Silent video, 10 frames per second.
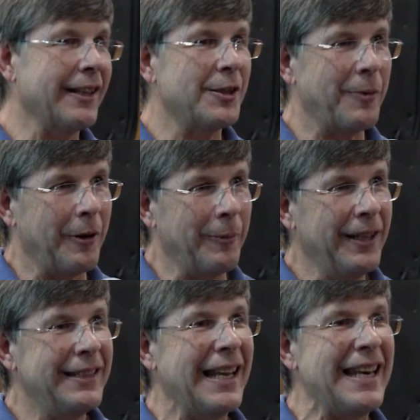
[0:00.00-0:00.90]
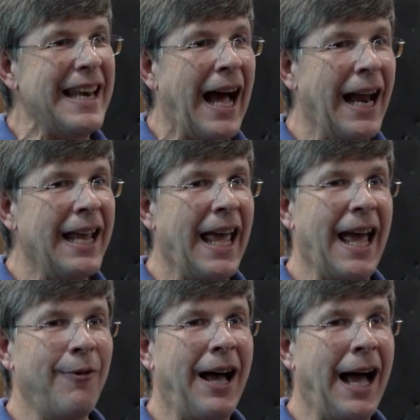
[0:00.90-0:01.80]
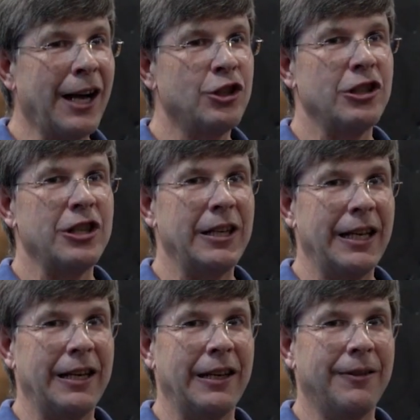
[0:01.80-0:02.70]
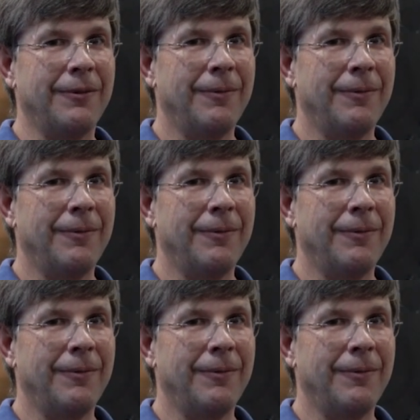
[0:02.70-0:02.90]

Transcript: experiment did not have oxygen in it.